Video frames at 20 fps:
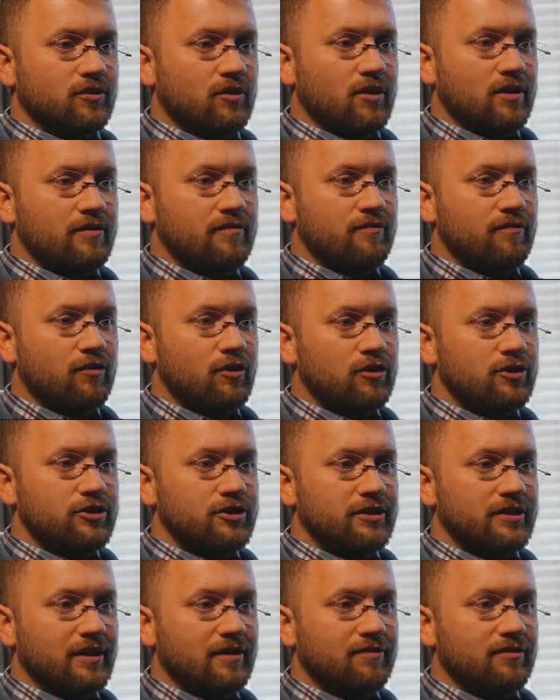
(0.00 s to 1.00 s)
our
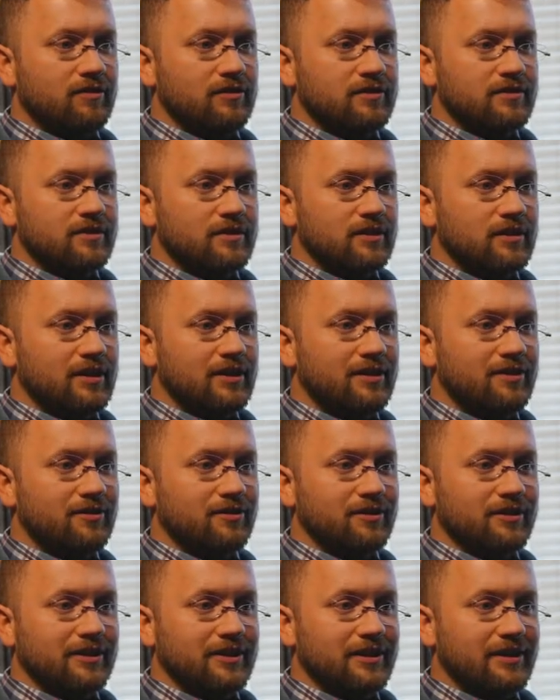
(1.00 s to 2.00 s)
inversion level is
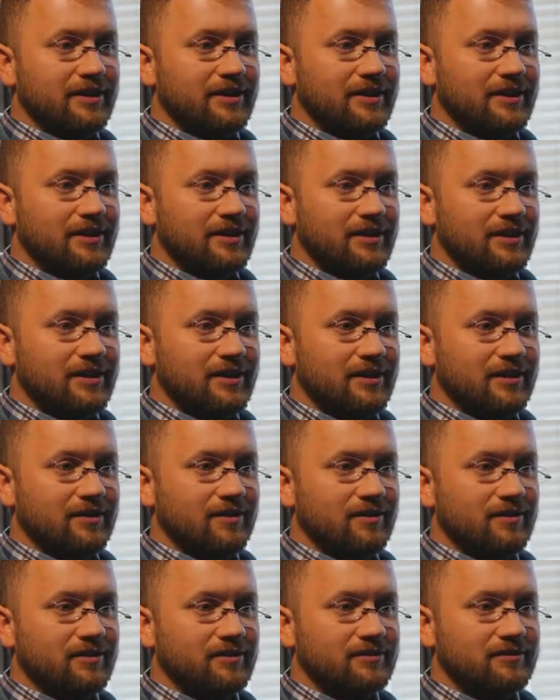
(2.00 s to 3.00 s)
literally
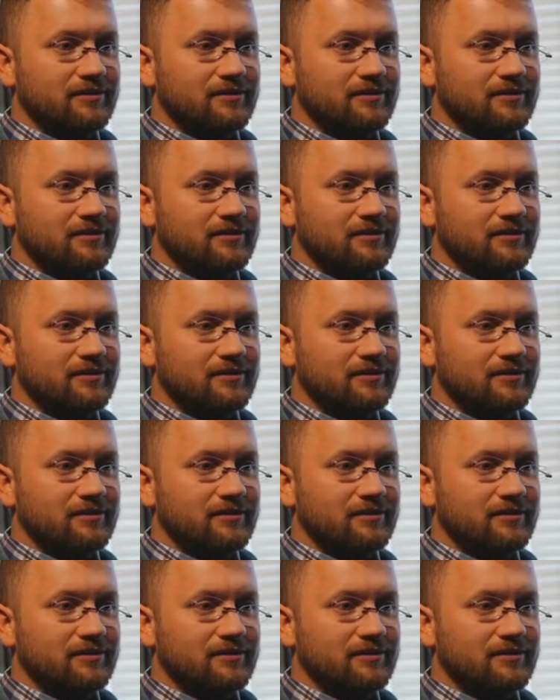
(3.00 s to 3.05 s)
here.